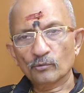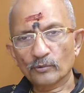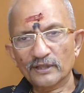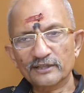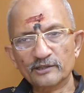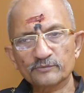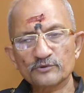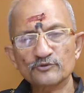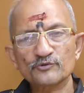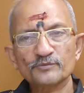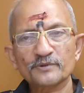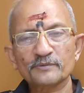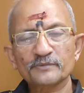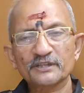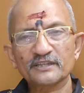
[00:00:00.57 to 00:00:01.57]
Welcome to
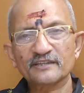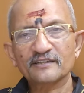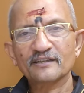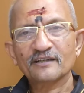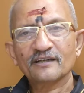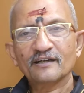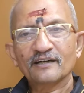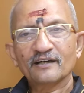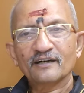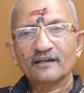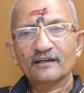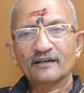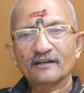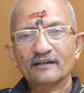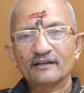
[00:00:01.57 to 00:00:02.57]
Subramani.
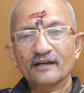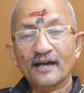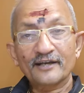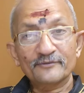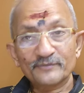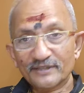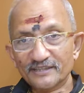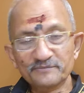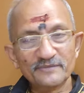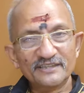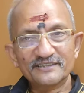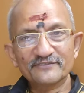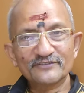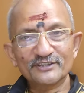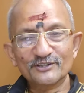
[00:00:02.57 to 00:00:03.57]
I have made
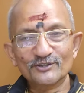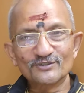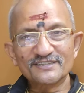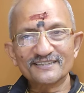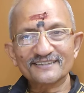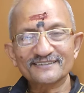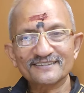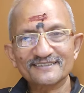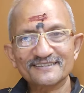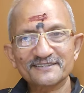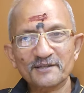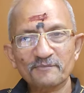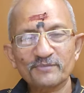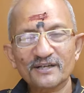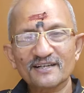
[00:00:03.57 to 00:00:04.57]
many videos like this
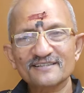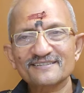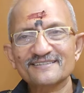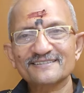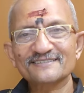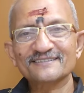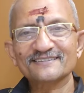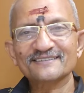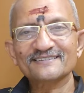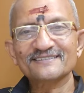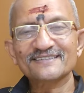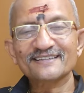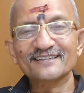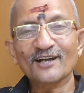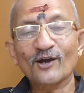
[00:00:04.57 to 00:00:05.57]
in the past
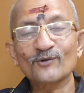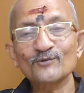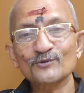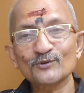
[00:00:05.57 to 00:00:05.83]
saying how